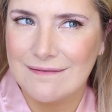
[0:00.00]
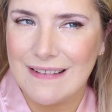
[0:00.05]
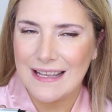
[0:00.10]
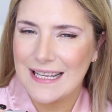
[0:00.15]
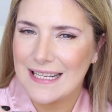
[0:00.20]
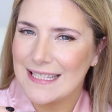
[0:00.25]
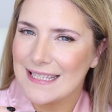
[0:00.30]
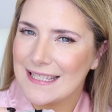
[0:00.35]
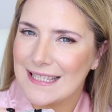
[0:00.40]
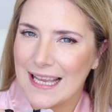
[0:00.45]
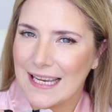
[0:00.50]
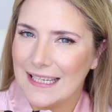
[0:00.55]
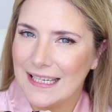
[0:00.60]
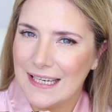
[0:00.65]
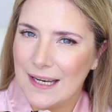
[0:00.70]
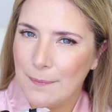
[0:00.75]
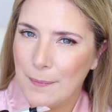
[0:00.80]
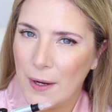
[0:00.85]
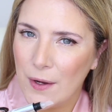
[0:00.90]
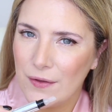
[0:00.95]

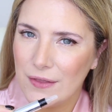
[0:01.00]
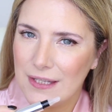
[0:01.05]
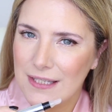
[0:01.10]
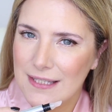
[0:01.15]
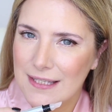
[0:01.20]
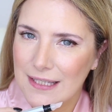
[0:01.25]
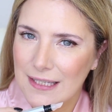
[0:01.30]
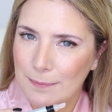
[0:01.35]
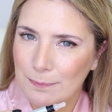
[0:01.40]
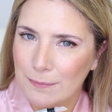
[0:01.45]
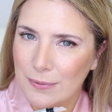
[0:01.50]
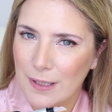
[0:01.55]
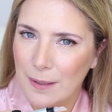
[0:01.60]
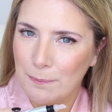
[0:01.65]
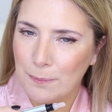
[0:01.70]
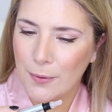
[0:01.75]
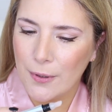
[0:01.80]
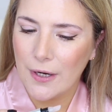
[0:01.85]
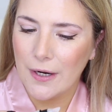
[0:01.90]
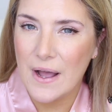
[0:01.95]
excited about this lip
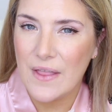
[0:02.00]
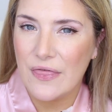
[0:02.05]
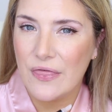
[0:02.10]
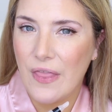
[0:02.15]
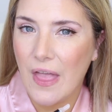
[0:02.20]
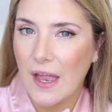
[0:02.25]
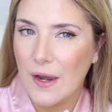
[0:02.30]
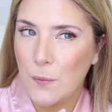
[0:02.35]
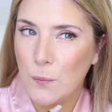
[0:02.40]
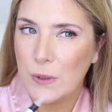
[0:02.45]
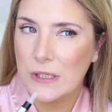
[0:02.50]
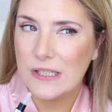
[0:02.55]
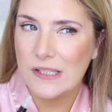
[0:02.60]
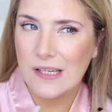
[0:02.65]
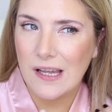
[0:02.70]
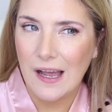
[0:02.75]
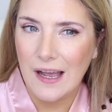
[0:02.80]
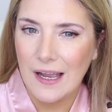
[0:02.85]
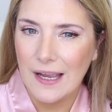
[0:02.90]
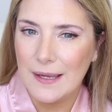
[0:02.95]
plumper, but then with
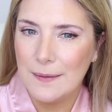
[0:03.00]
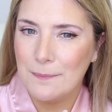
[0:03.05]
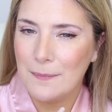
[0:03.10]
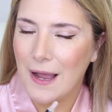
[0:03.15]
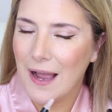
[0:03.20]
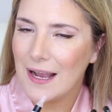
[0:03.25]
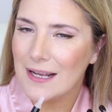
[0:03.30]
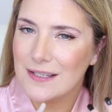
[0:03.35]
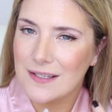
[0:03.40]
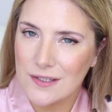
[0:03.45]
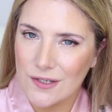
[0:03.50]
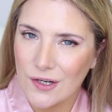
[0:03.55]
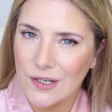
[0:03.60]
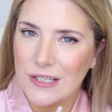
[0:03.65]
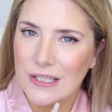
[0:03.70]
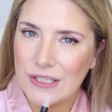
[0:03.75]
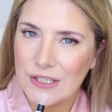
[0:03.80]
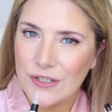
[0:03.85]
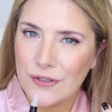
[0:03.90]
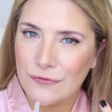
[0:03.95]
time I
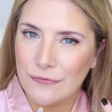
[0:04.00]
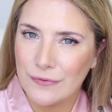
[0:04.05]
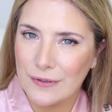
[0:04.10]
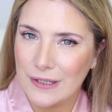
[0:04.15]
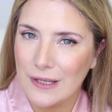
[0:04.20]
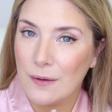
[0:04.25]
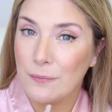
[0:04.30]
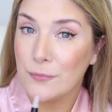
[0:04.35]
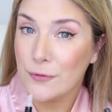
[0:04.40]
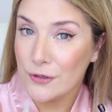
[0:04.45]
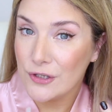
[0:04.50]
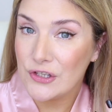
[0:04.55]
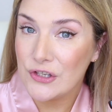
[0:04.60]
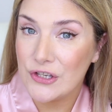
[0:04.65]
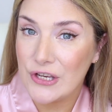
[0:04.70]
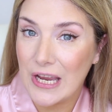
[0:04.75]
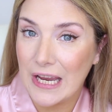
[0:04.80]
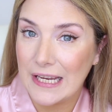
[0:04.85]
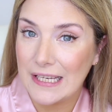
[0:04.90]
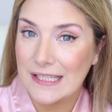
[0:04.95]
started to really
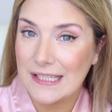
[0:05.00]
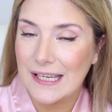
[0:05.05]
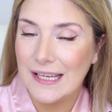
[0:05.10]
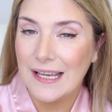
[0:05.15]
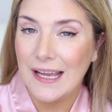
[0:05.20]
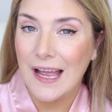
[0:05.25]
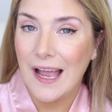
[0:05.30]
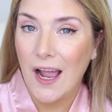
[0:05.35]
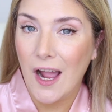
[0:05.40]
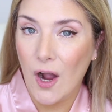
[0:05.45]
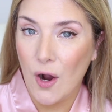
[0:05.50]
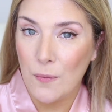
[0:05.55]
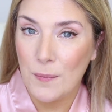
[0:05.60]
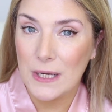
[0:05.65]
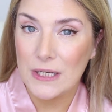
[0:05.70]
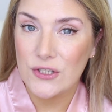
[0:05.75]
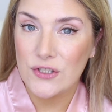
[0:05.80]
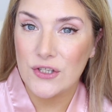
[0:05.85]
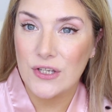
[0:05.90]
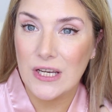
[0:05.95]
appreciate how
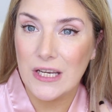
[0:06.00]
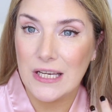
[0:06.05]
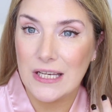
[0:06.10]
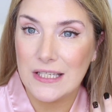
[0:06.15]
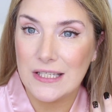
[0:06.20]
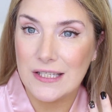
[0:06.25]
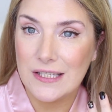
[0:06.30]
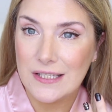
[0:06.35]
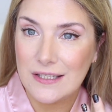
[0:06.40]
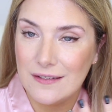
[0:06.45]
much it